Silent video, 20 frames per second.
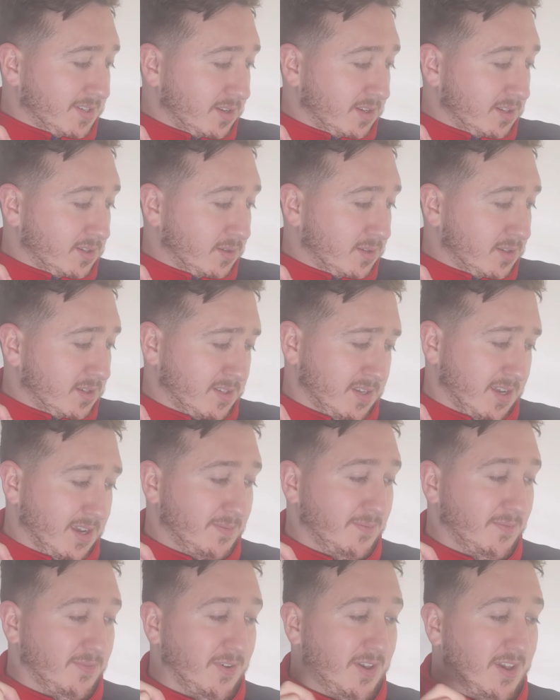And I do the
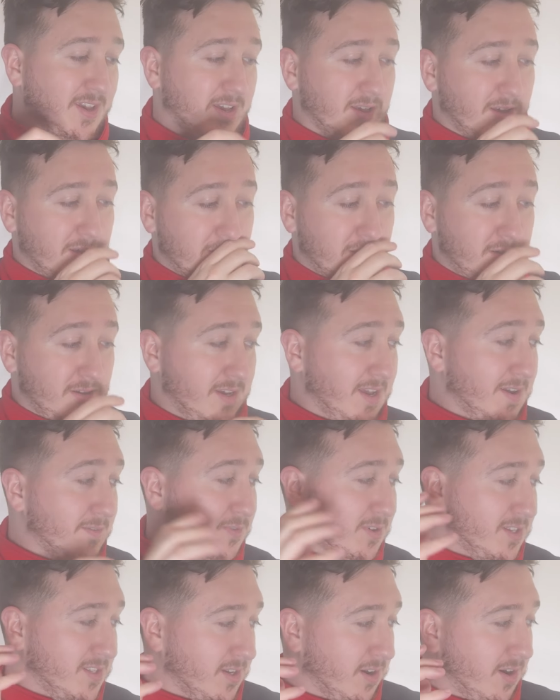same thing
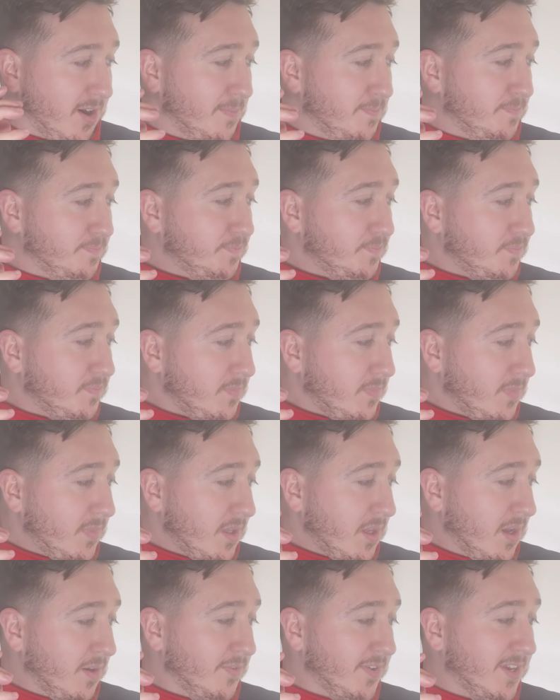every time.
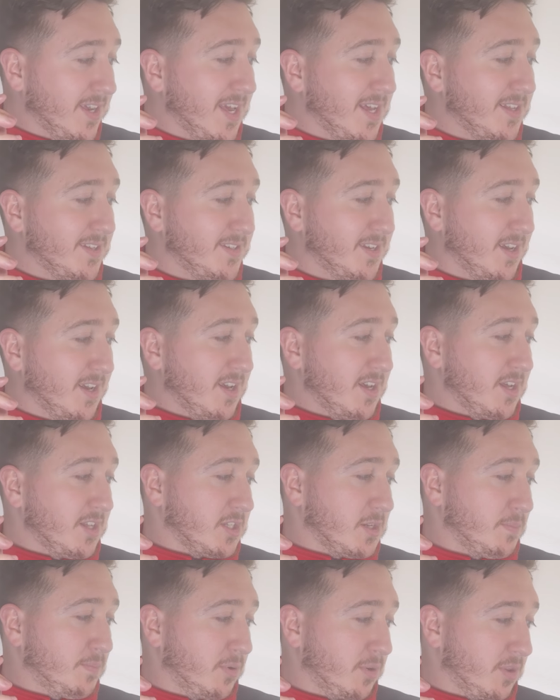I forget
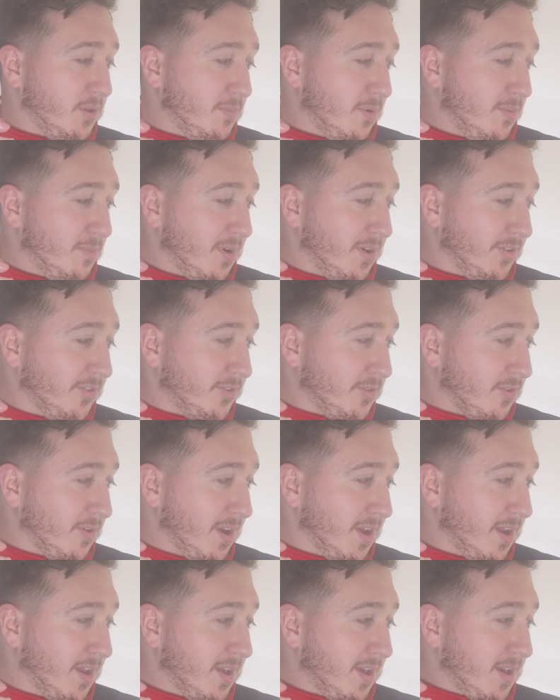to put them on my
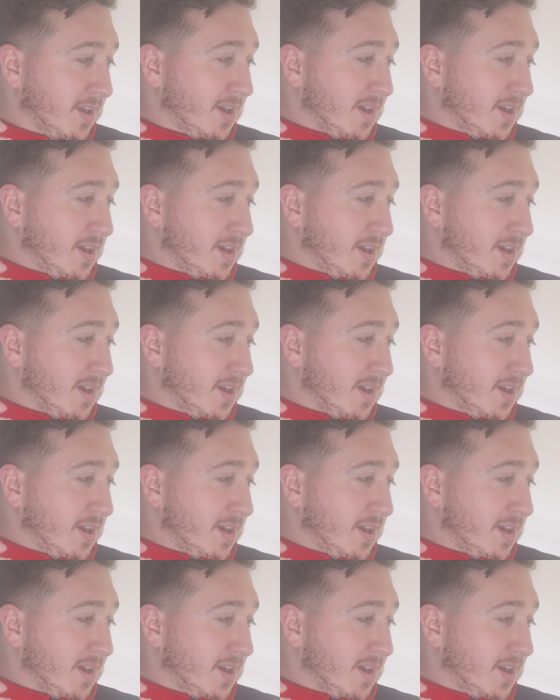screen.